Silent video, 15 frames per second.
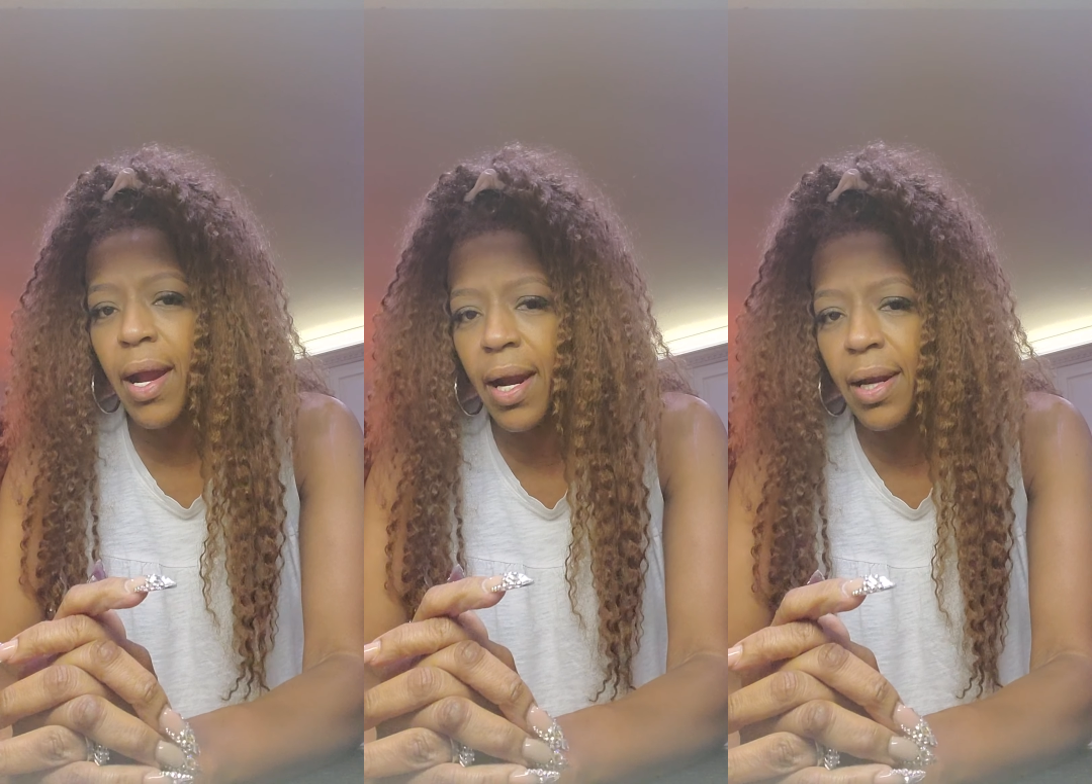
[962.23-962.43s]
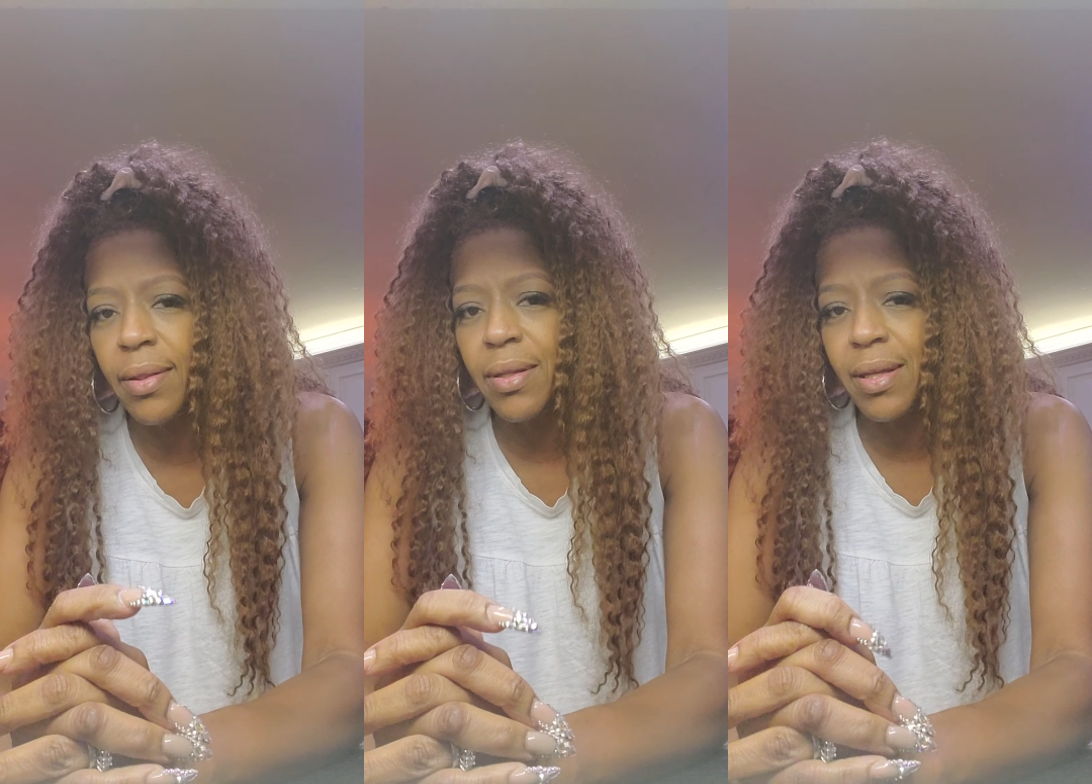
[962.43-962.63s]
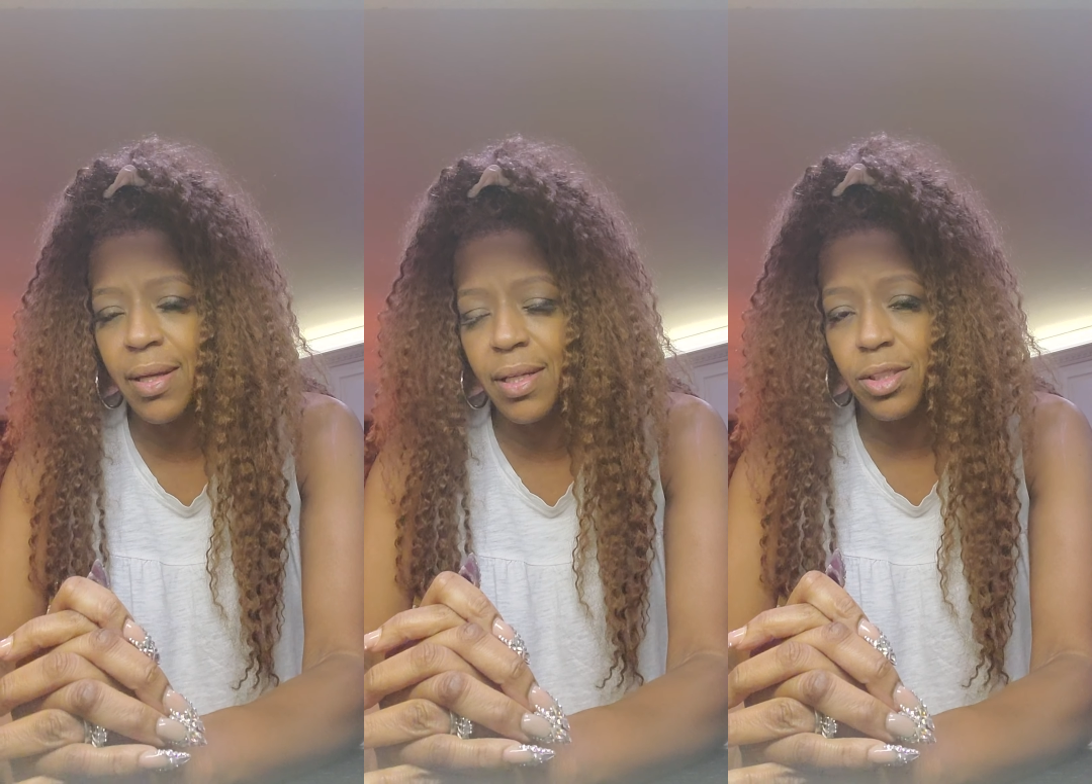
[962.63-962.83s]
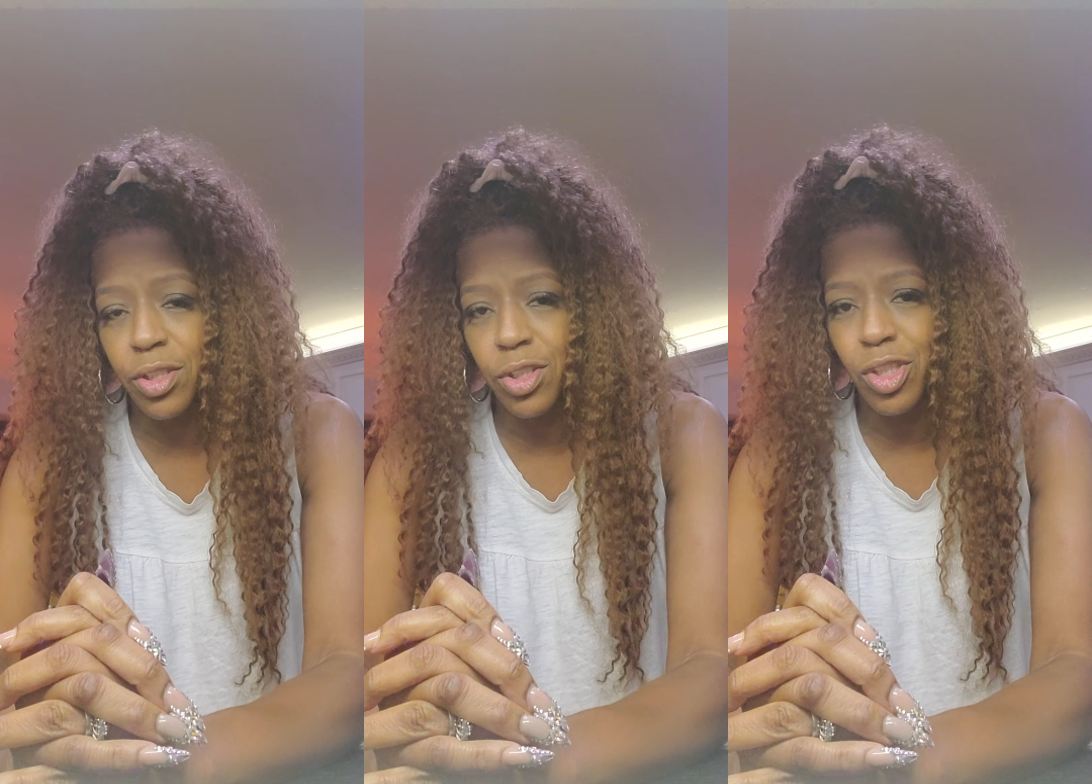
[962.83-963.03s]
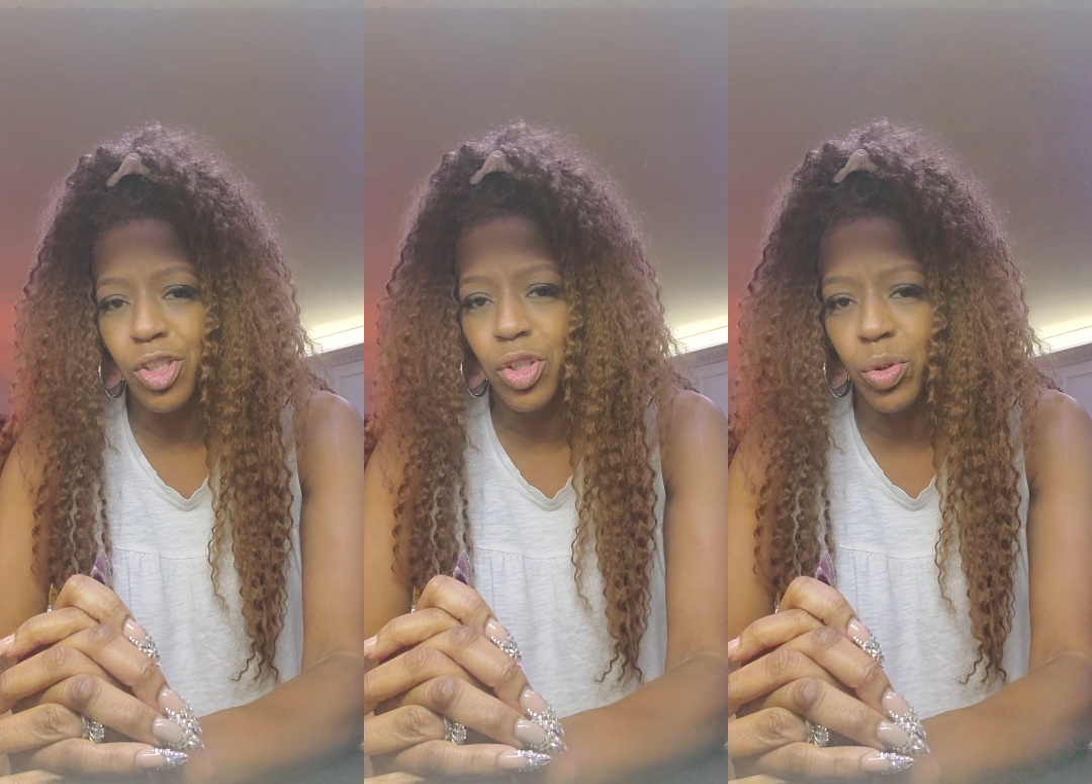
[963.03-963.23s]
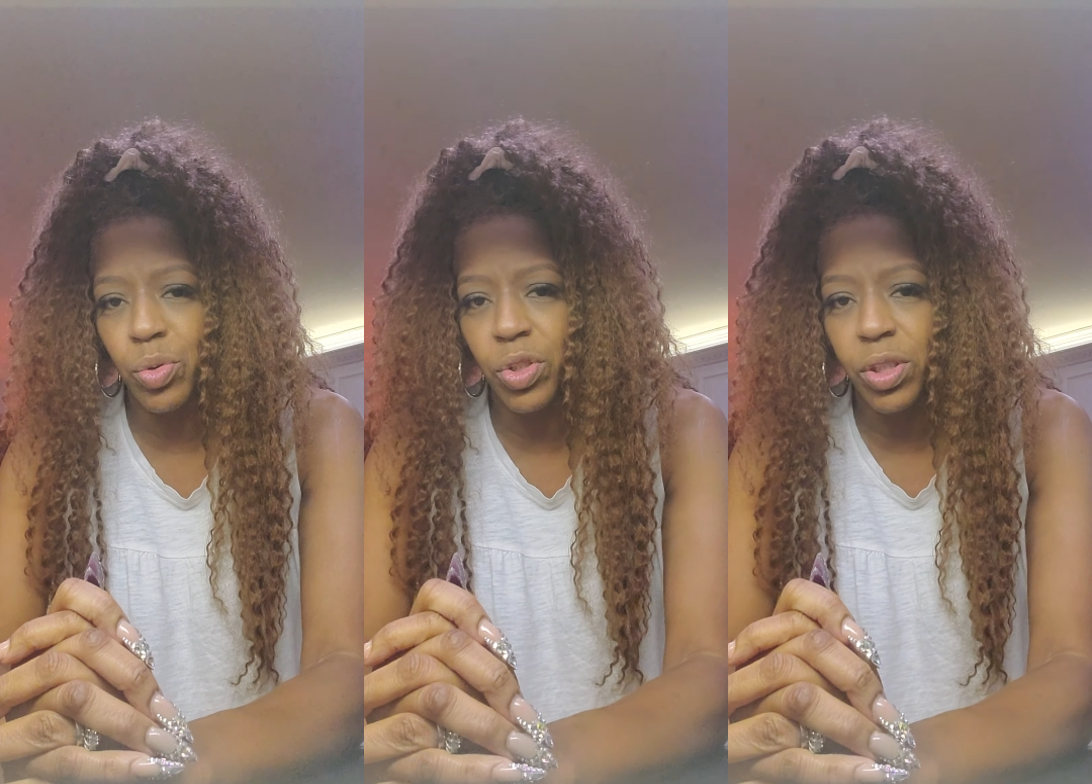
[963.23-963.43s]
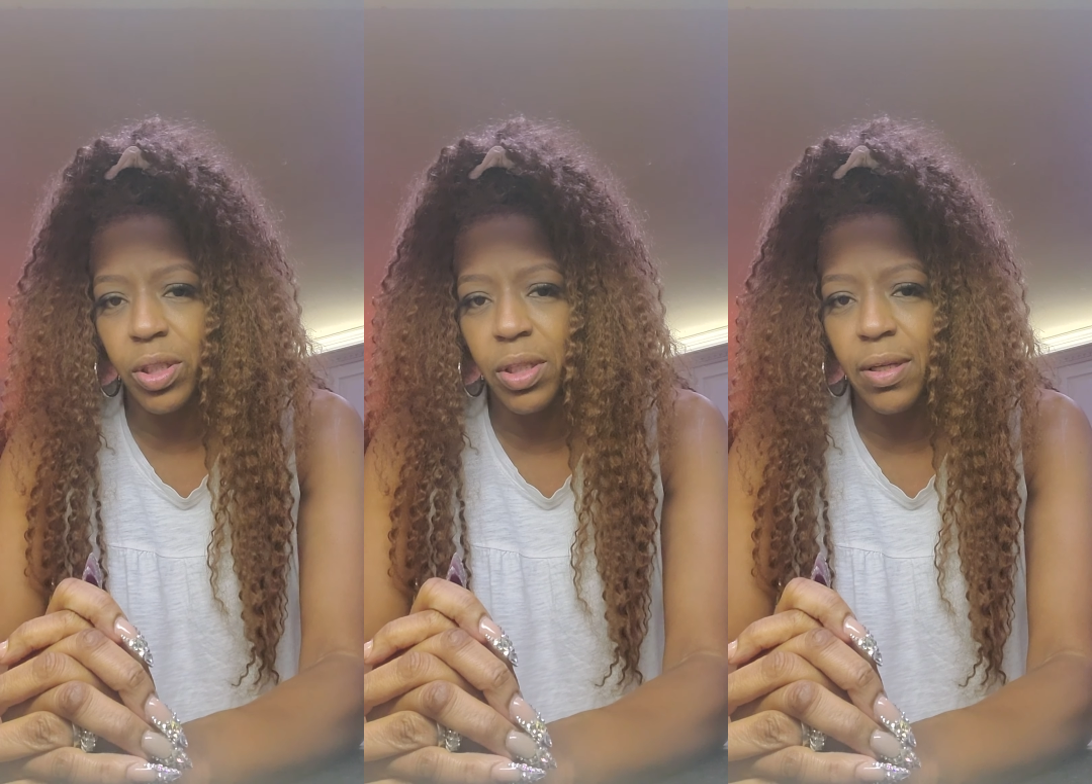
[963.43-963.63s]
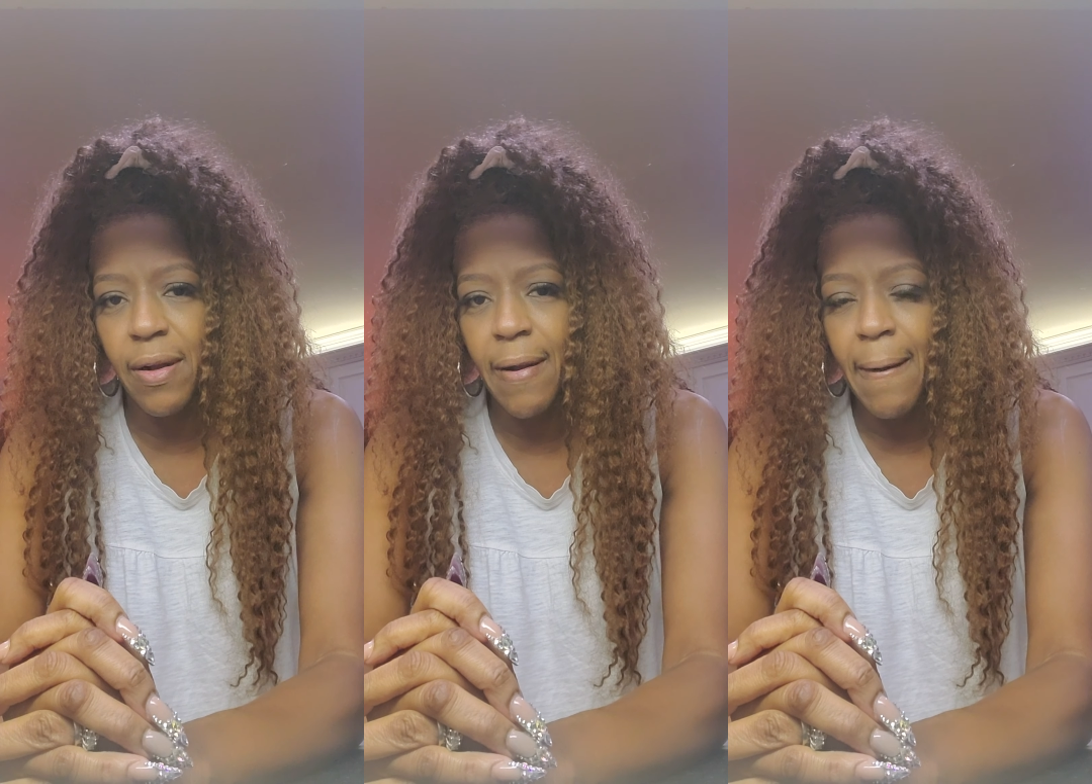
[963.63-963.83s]
and the
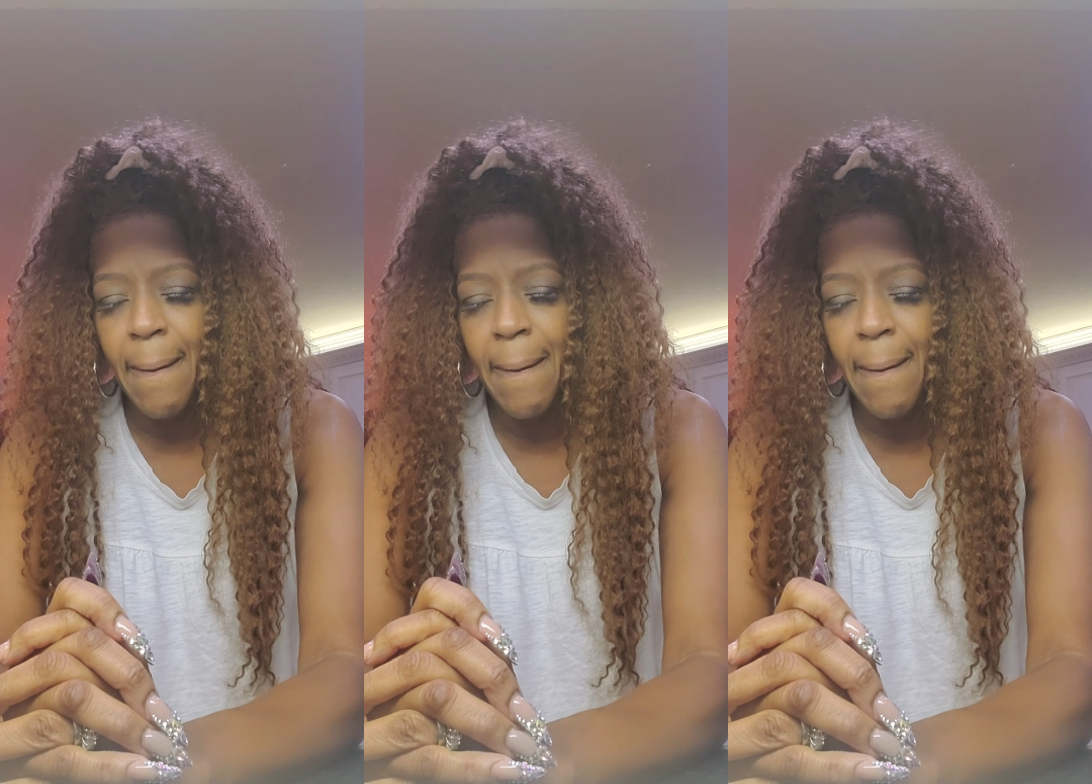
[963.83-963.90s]
institution.